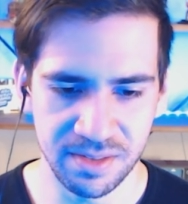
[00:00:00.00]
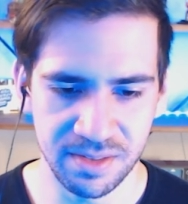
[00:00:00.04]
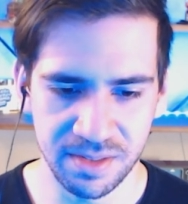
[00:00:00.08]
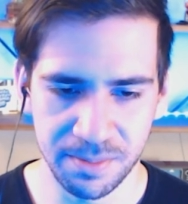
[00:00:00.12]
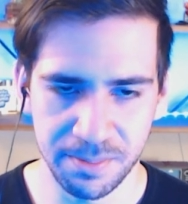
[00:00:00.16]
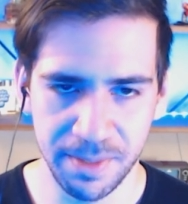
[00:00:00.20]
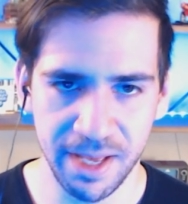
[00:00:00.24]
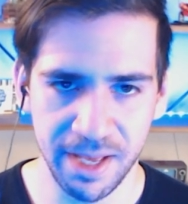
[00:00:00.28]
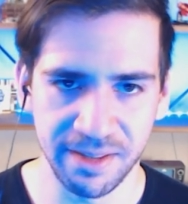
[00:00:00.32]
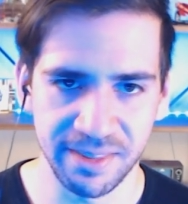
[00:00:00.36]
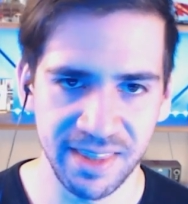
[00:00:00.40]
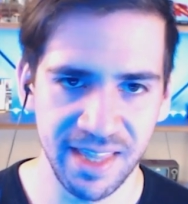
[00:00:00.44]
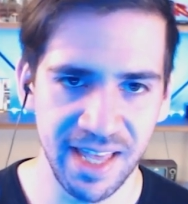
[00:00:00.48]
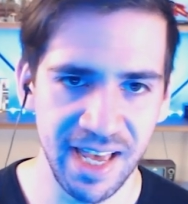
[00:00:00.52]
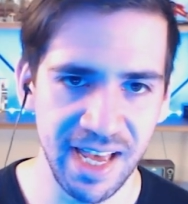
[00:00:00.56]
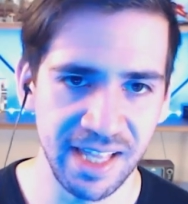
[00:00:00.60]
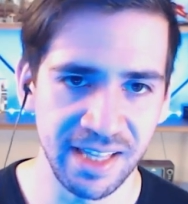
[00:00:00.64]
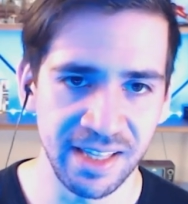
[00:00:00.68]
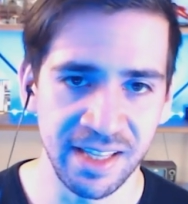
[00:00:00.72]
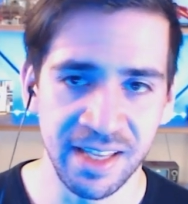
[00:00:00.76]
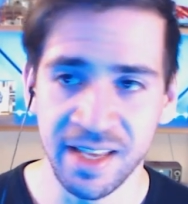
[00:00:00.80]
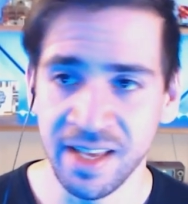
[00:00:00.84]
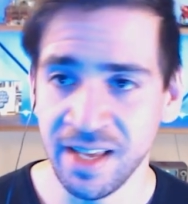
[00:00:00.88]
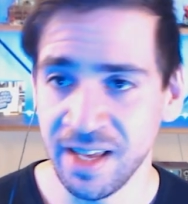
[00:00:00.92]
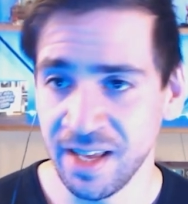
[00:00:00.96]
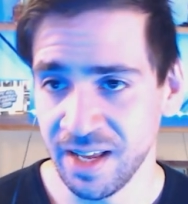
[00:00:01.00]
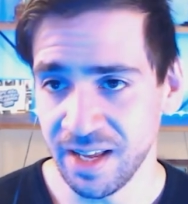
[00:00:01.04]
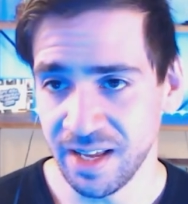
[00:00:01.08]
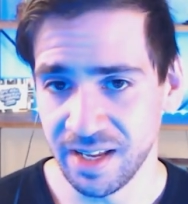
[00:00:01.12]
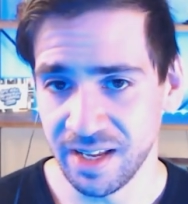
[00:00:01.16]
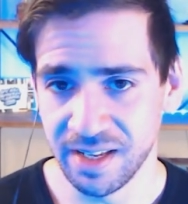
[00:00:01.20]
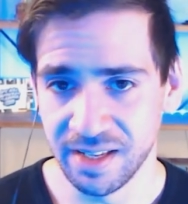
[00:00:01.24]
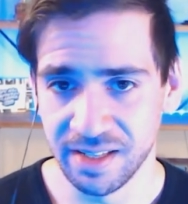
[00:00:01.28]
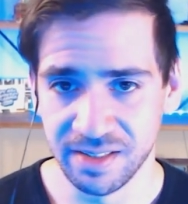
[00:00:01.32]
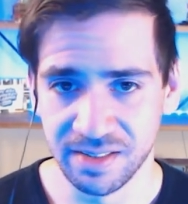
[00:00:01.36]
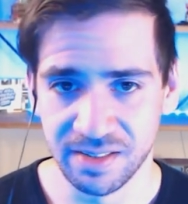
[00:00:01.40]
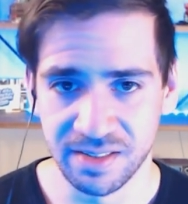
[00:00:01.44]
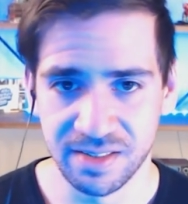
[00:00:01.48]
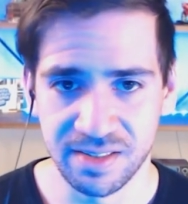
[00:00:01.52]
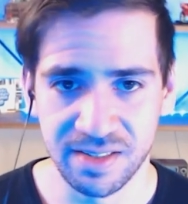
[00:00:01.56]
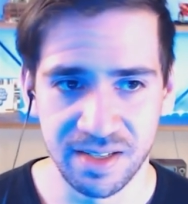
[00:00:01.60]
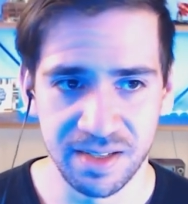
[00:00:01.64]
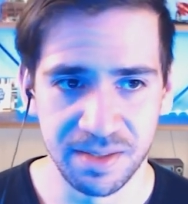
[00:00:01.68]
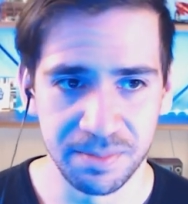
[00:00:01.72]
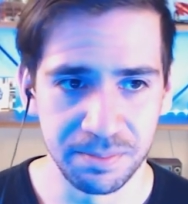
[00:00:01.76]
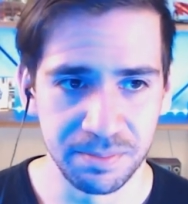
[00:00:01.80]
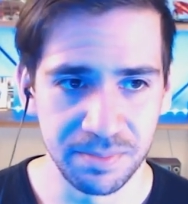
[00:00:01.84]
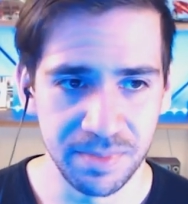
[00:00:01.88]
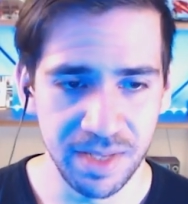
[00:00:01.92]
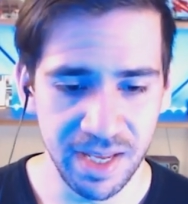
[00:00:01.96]
about that and
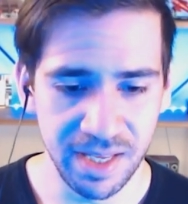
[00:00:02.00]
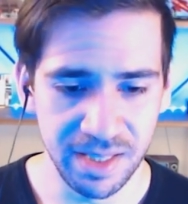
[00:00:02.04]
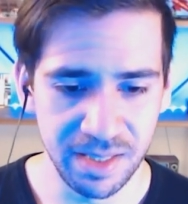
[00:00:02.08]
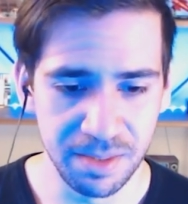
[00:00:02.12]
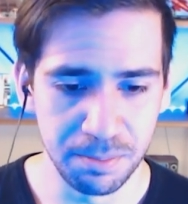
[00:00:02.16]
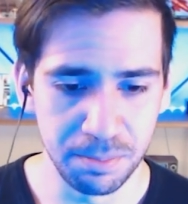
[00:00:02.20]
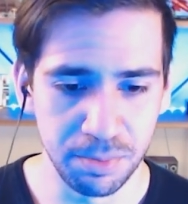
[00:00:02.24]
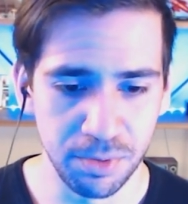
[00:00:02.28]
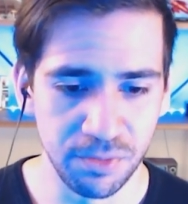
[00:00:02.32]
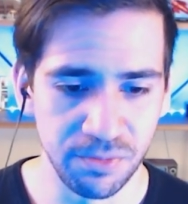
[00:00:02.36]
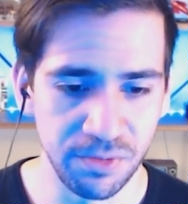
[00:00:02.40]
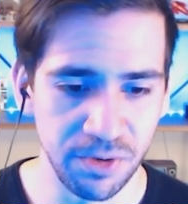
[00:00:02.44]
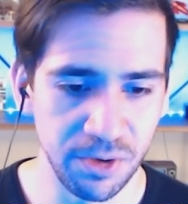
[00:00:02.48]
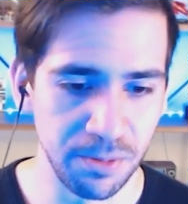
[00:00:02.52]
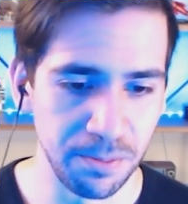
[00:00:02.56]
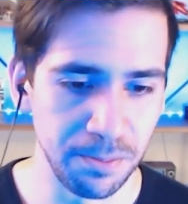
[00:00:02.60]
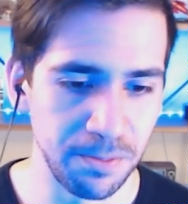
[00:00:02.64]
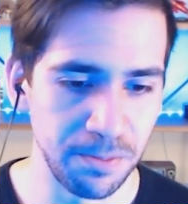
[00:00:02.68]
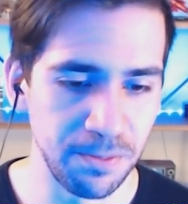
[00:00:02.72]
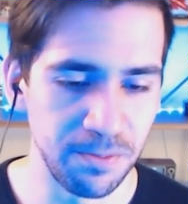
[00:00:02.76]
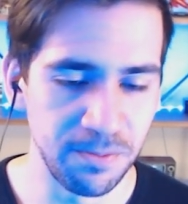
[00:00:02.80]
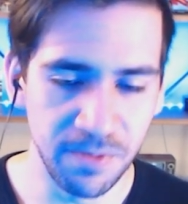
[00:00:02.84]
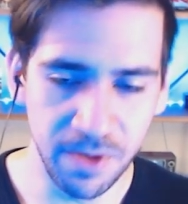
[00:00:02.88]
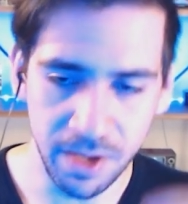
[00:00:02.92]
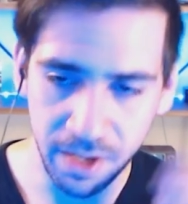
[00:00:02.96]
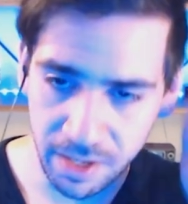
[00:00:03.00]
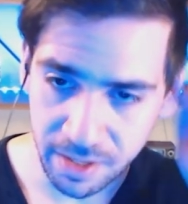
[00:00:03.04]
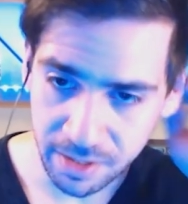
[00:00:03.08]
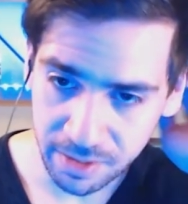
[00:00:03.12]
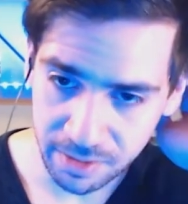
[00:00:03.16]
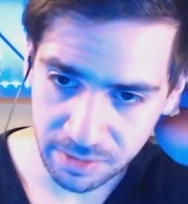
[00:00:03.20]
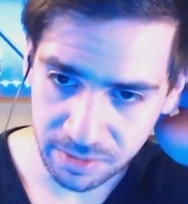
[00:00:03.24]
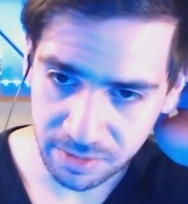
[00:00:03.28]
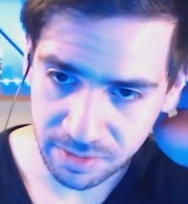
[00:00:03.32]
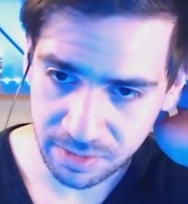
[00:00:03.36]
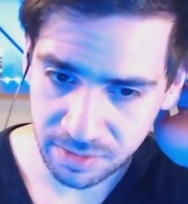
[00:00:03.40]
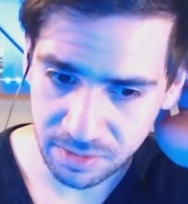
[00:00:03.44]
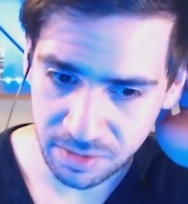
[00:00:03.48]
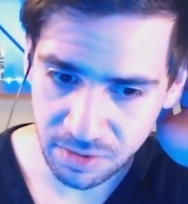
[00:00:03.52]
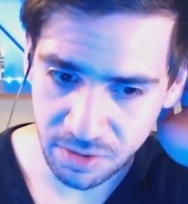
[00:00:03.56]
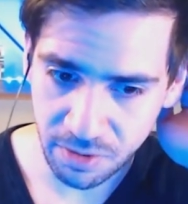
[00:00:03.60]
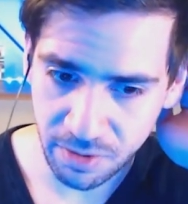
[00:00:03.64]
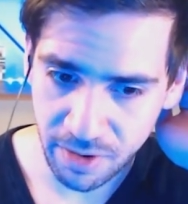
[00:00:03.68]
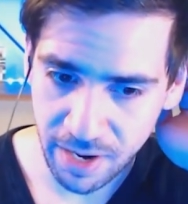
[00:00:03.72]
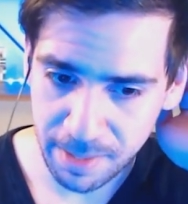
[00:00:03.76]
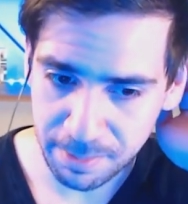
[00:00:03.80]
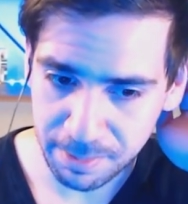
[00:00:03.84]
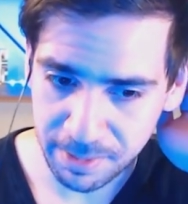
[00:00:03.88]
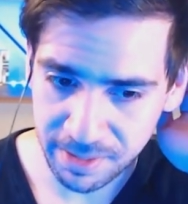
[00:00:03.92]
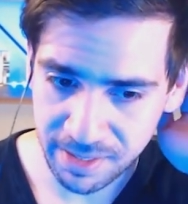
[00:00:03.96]
um, and improve your uh,
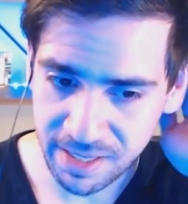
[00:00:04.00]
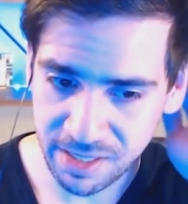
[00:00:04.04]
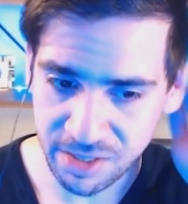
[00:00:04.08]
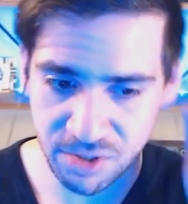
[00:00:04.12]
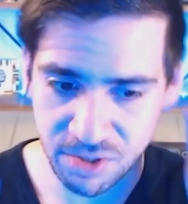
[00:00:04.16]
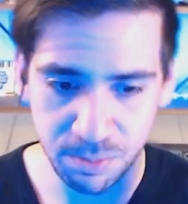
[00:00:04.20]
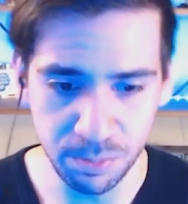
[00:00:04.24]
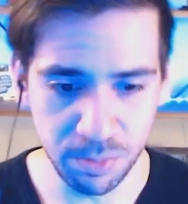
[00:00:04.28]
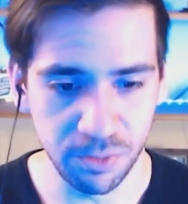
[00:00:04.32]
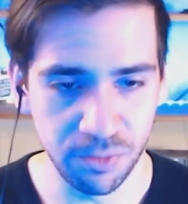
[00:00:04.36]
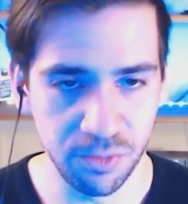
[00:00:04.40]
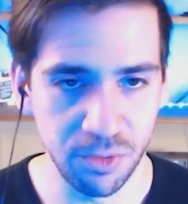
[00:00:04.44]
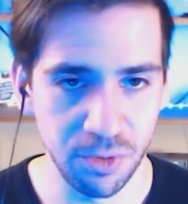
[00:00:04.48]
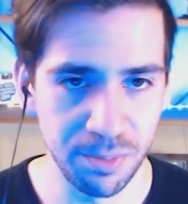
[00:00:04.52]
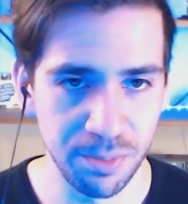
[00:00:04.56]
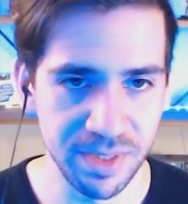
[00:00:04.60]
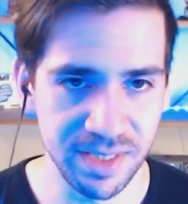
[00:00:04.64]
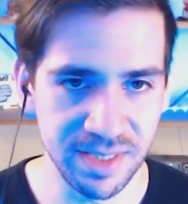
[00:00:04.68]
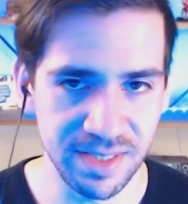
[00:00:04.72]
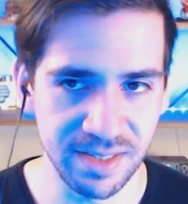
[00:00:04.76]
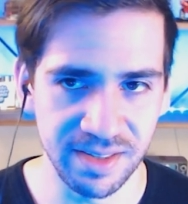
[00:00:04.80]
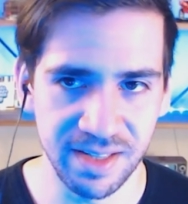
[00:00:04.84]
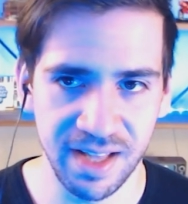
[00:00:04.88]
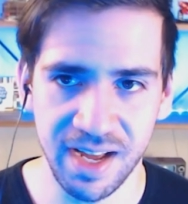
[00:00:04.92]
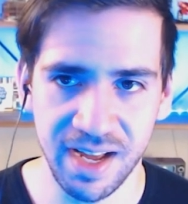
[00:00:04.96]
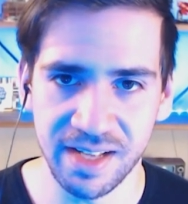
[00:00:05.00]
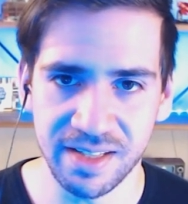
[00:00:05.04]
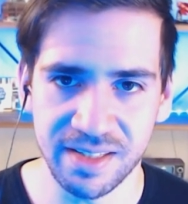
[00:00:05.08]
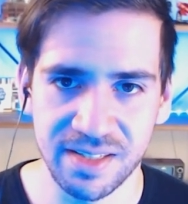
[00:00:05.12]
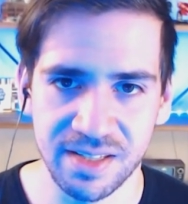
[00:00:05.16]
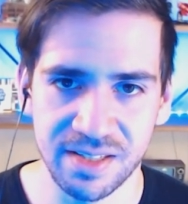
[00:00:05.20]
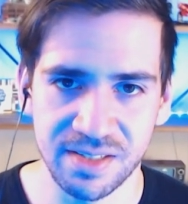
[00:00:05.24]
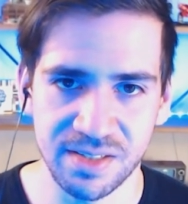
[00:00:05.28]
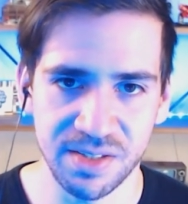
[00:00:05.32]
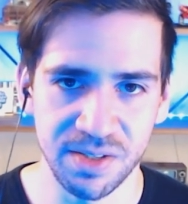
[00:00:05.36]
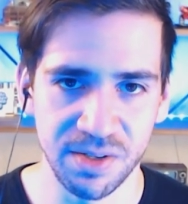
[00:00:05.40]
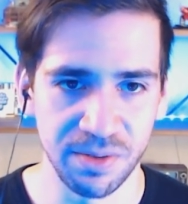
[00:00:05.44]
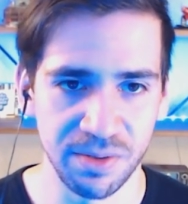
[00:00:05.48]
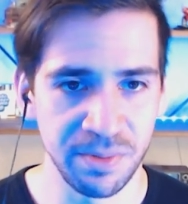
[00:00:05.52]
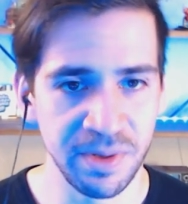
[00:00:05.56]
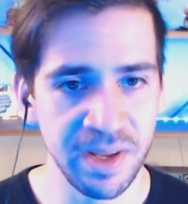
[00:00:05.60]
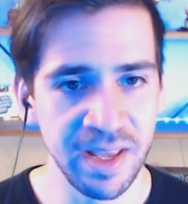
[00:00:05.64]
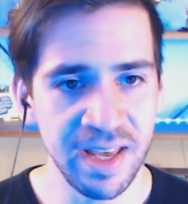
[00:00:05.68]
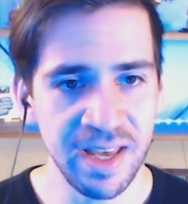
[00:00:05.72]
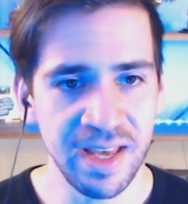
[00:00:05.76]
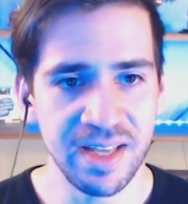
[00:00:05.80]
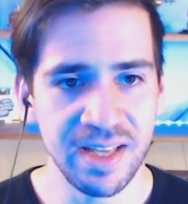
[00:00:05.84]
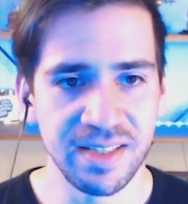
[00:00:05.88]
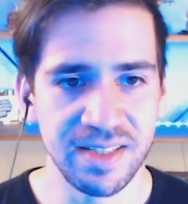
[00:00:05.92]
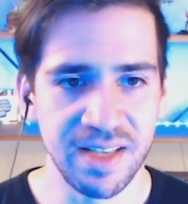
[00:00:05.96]
your application performance a lot. So
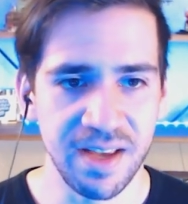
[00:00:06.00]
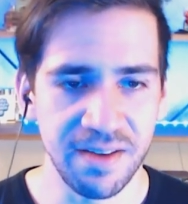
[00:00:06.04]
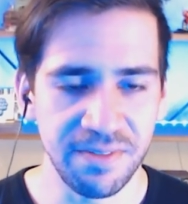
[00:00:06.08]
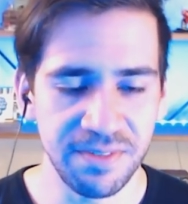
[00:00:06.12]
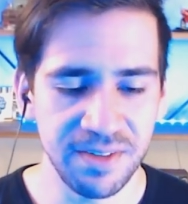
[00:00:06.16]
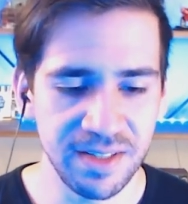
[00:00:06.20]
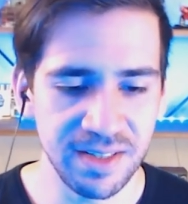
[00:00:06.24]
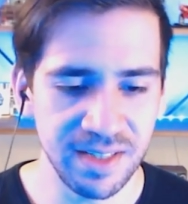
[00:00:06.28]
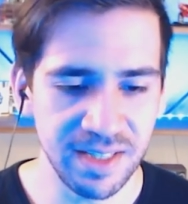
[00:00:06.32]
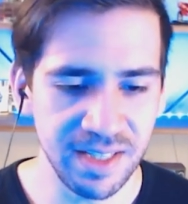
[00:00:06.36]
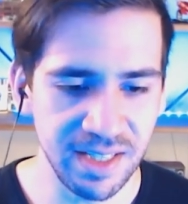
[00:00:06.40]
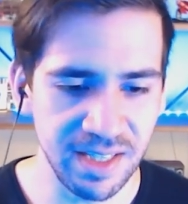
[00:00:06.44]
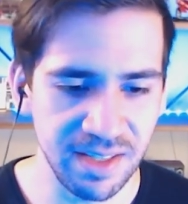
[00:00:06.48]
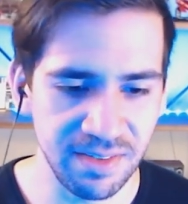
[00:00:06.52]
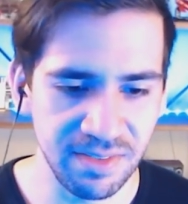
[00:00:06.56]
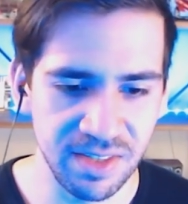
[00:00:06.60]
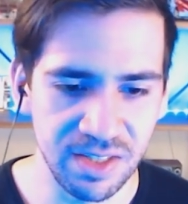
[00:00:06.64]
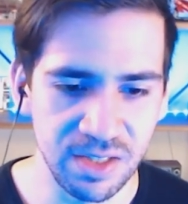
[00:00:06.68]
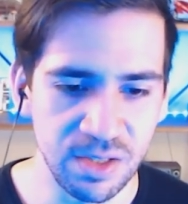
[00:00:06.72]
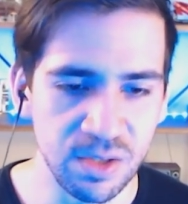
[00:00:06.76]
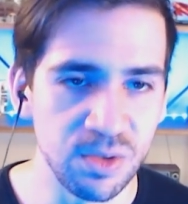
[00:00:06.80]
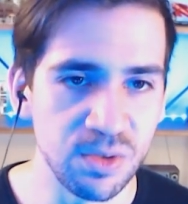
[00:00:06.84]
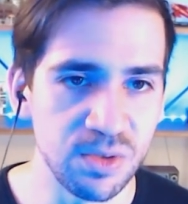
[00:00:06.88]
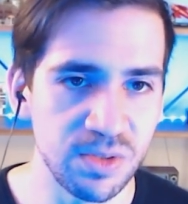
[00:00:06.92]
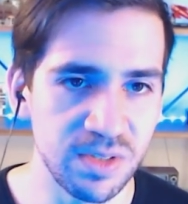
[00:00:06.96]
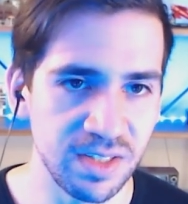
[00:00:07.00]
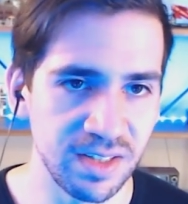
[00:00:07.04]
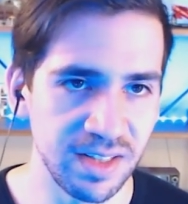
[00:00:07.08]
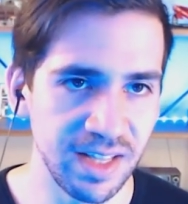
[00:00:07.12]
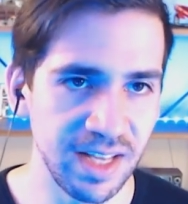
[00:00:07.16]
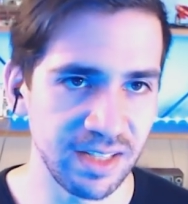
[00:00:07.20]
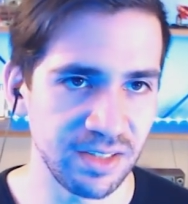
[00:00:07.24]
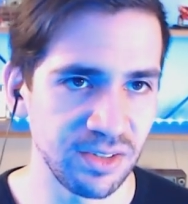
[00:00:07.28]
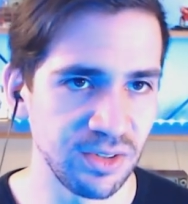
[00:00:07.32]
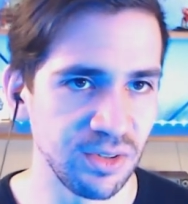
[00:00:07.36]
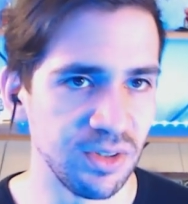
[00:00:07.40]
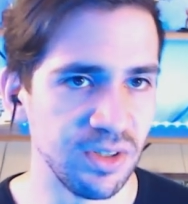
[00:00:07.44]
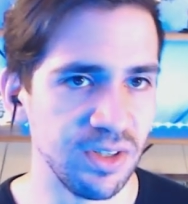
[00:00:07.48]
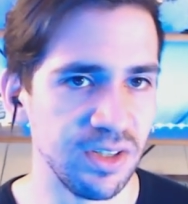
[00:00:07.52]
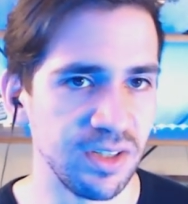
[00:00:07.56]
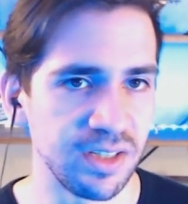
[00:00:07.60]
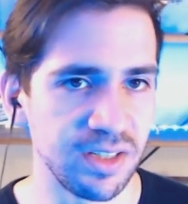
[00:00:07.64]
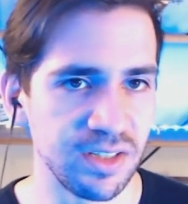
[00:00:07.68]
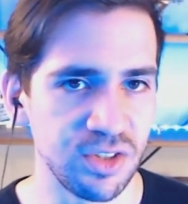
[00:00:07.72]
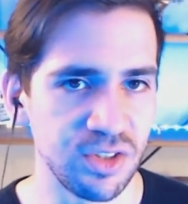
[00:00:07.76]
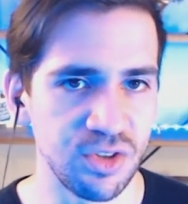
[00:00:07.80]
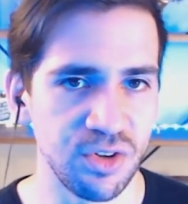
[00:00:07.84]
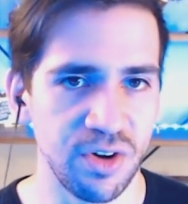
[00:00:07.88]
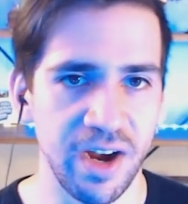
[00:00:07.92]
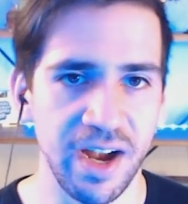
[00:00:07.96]
definitely give the use selector hook
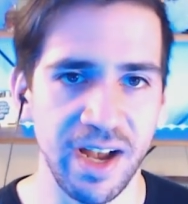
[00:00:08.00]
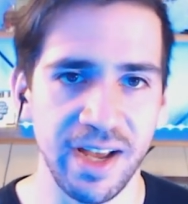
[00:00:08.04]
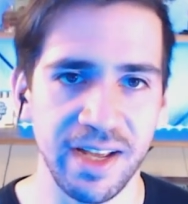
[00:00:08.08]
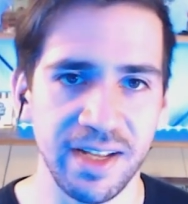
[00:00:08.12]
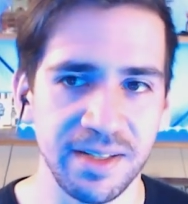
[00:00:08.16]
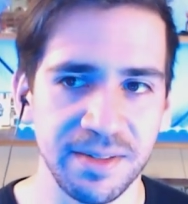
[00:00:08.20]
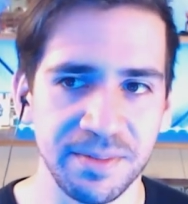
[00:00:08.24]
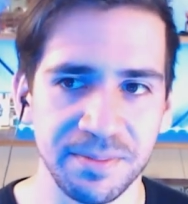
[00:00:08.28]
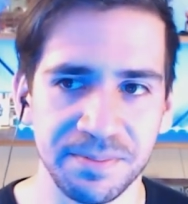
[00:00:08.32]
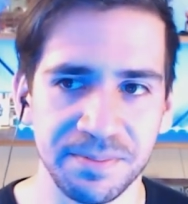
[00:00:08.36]
a try.